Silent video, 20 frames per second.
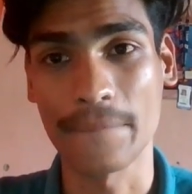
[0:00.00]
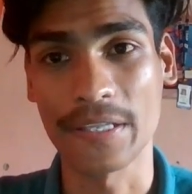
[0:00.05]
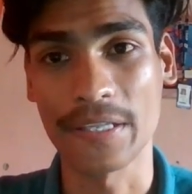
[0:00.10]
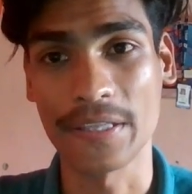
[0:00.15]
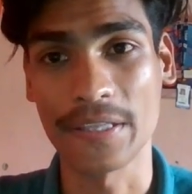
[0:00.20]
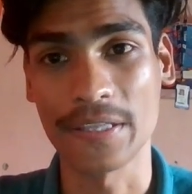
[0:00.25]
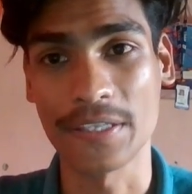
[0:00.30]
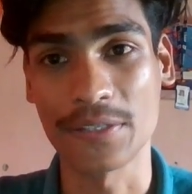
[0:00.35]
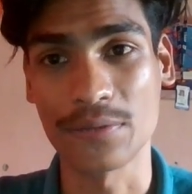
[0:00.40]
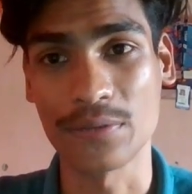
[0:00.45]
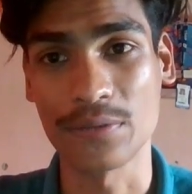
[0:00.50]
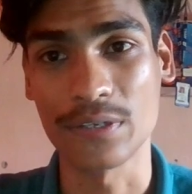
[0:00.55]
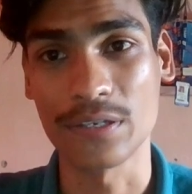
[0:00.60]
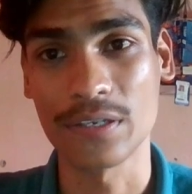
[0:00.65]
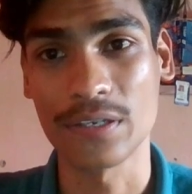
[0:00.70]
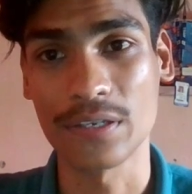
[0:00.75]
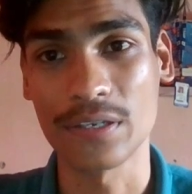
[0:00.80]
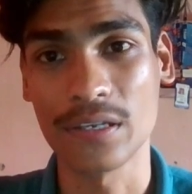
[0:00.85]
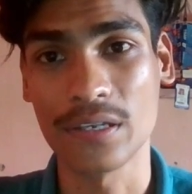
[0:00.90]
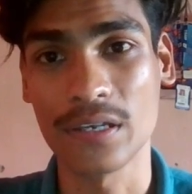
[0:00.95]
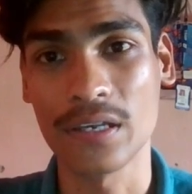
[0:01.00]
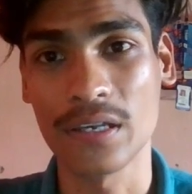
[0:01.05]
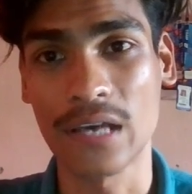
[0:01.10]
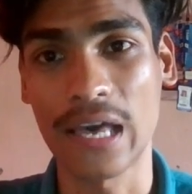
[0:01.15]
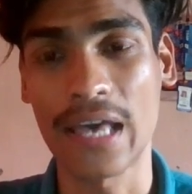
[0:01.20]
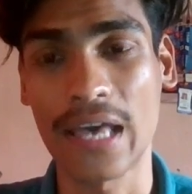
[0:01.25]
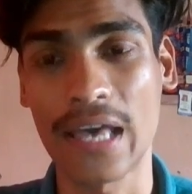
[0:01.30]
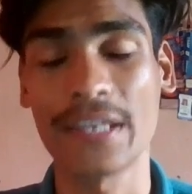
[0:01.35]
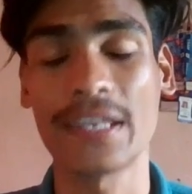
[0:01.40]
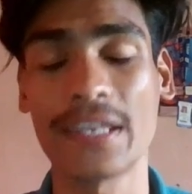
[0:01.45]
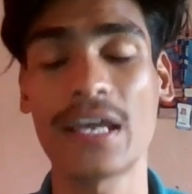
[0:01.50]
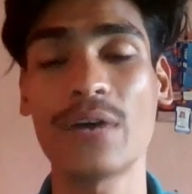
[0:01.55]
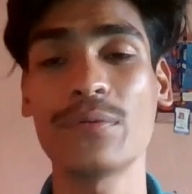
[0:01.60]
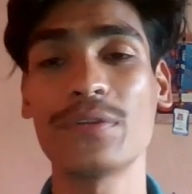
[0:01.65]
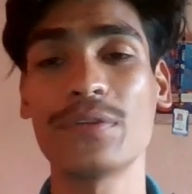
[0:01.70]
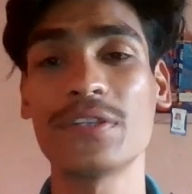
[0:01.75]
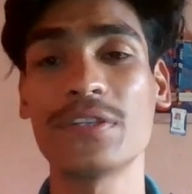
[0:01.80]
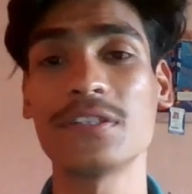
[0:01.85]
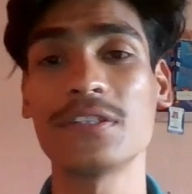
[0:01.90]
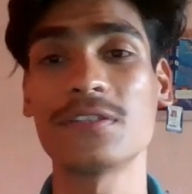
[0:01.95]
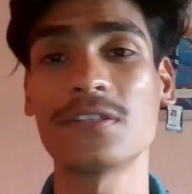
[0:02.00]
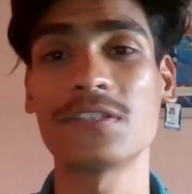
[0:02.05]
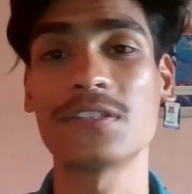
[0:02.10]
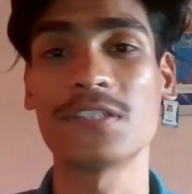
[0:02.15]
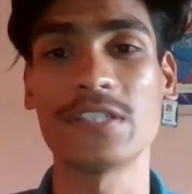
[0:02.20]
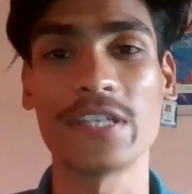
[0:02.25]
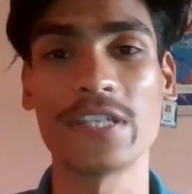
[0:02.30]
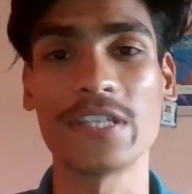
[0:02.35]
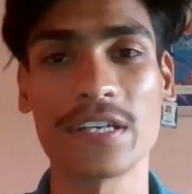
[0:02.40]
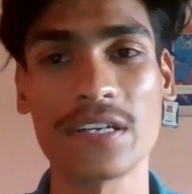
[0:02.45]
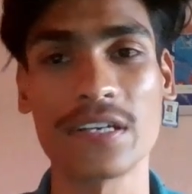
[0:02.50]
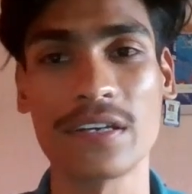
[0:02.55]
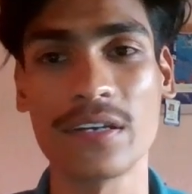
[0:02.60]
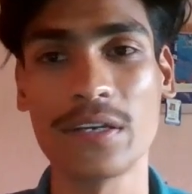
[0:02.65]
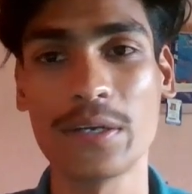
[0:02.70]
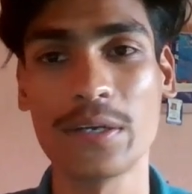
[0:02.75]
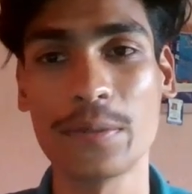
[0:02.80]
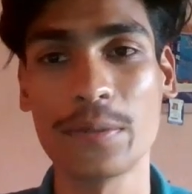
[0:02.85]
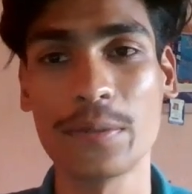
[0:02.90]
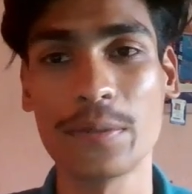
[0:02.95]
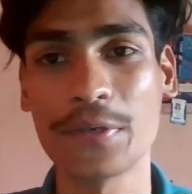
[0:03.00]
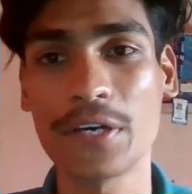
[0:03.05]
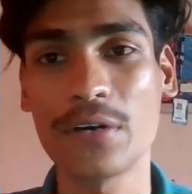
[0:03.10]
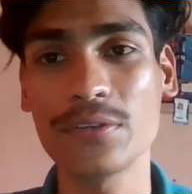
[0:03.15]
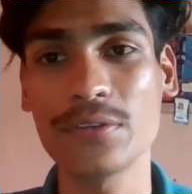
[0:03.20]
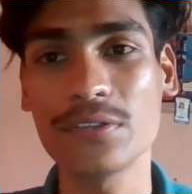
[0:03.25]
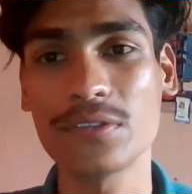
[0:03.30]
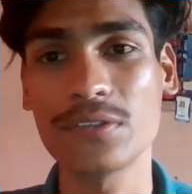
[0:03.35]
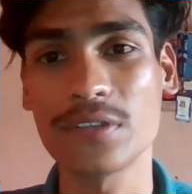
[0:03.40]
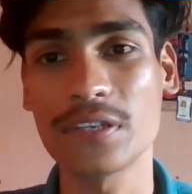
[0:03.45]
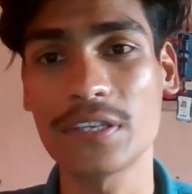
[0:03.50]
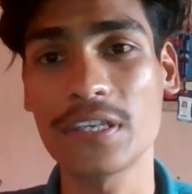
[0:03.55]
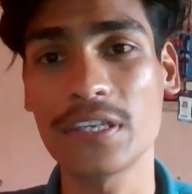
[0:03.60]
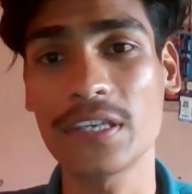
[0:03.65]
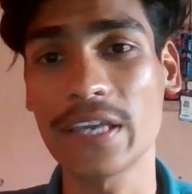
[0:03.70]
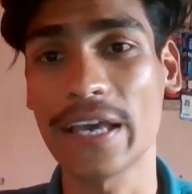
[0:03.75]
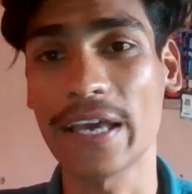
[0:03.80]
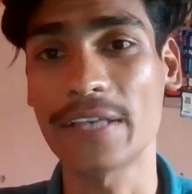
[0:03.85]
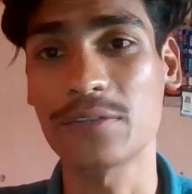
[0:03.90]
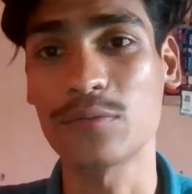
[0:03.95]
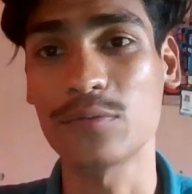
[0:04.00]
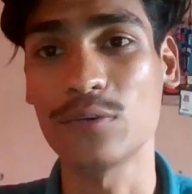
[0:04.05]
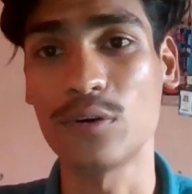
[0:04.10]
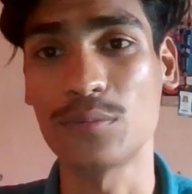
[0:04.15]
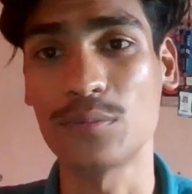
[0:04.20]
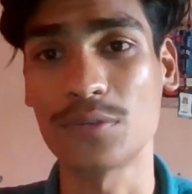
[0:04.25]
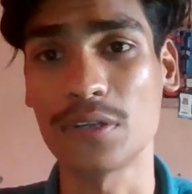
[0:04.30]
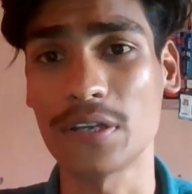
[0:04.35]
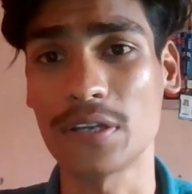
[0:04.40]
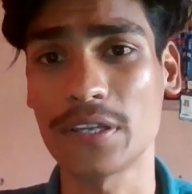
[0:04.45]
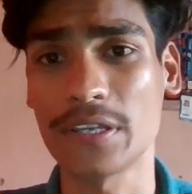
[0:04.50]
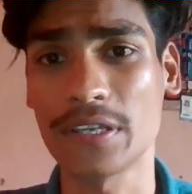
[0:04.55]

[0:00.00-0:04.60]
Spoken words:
in this way. And now this is a check because the king has no option.